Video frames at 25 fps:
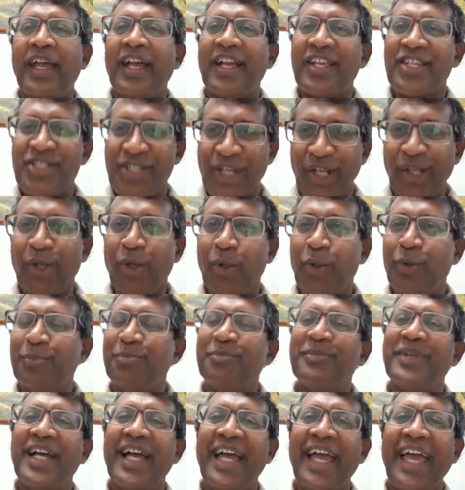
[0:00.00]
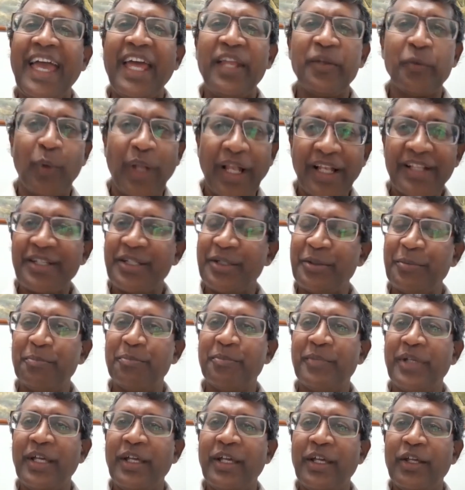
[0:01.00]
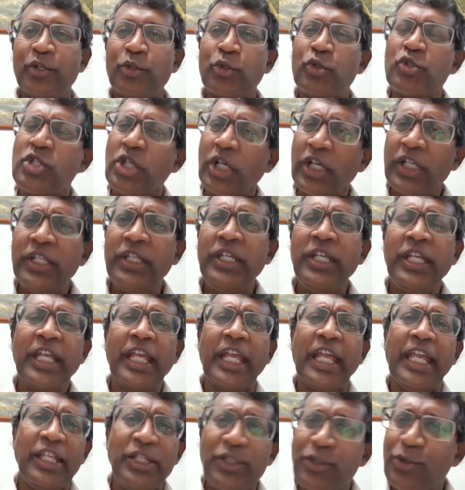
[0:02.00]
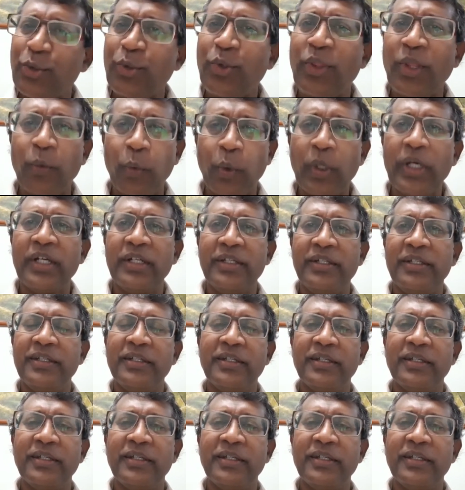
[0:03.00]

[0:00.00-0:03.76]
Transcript: Shalom and welcome to Journeying into the Word.